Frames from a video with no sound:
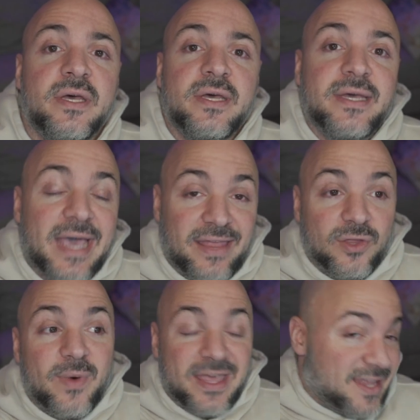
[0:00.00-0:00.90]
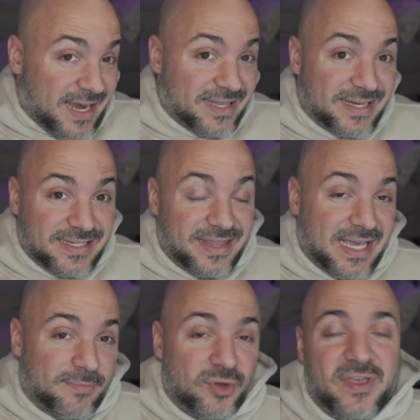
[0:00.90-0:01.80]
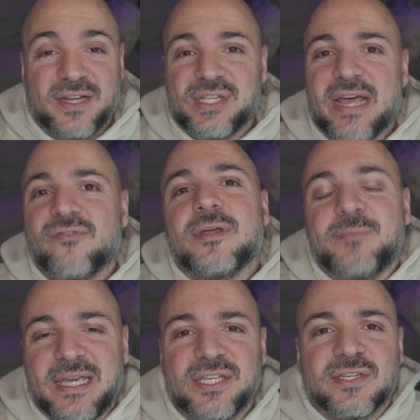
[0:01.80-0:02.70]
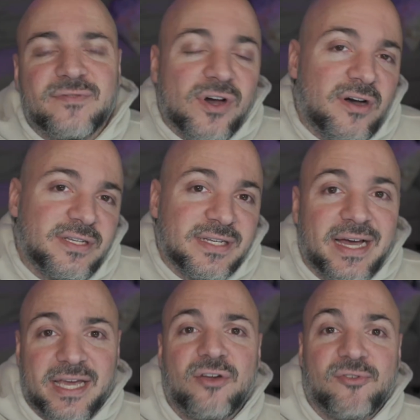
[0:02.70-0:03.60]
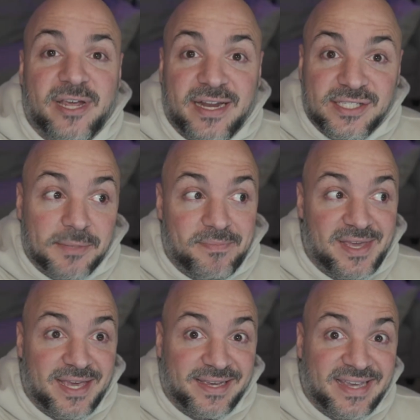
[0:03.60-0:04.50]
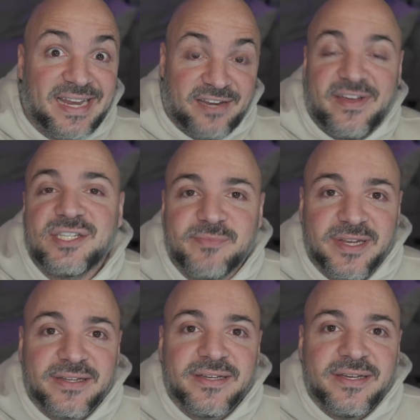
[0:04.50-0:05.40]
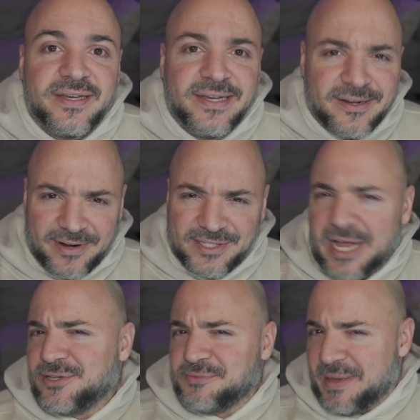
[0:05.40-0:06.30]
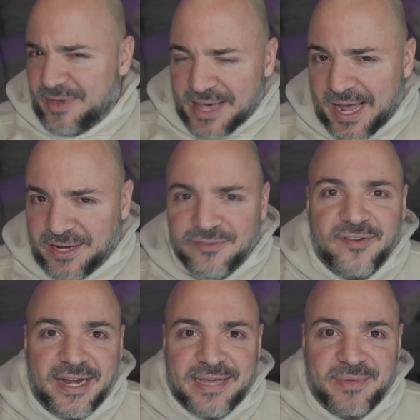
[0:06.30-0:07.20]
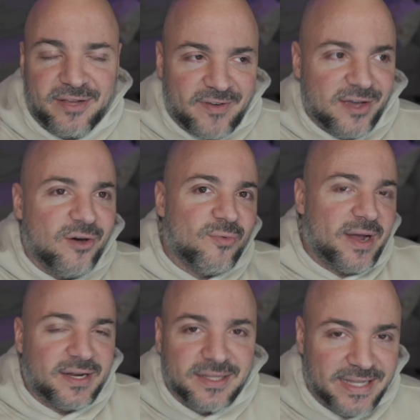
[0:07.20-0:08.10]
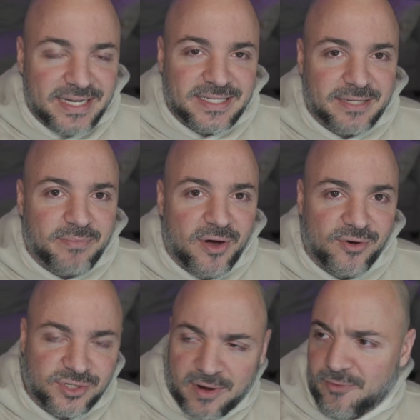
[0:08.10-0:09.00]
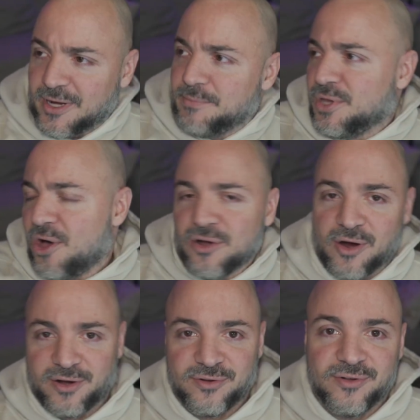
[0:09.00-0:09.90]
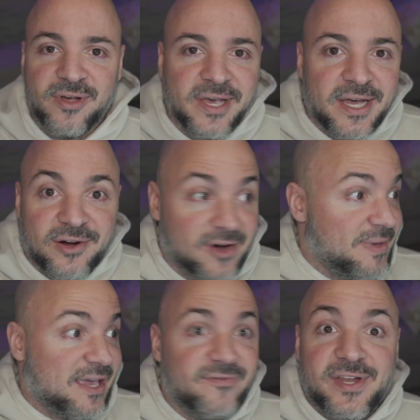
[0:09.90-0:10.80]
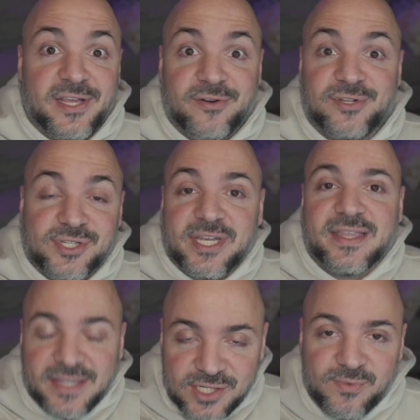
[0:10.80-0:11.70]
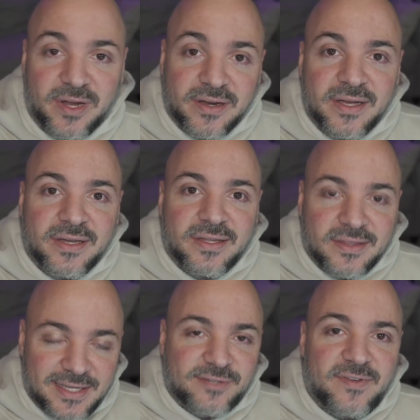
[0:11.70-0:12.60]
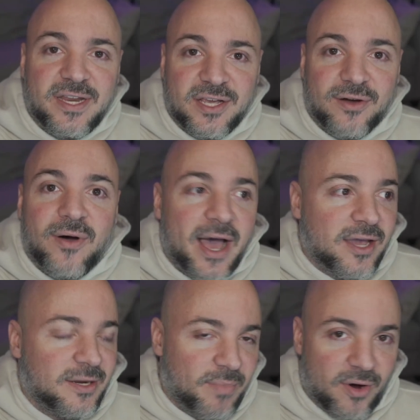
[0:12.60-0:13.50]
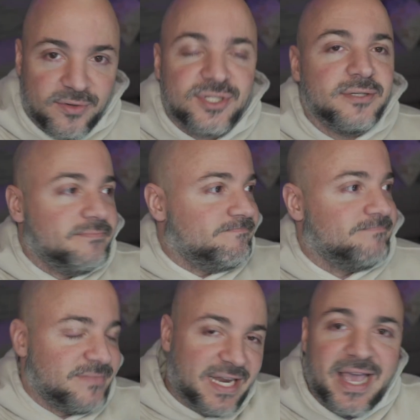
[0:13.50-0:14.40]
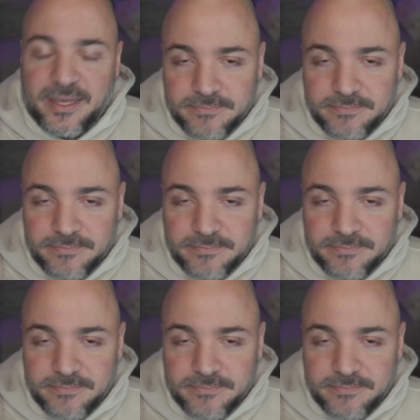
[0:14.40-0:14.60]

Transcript: And the way that I like to think about that is every piece of content I create ends up being an investment, right? Sounds maybe kind of funny, but if I go write a LinkedIn post, or I write a blog article, or I make a video just like this one, this video I could post today,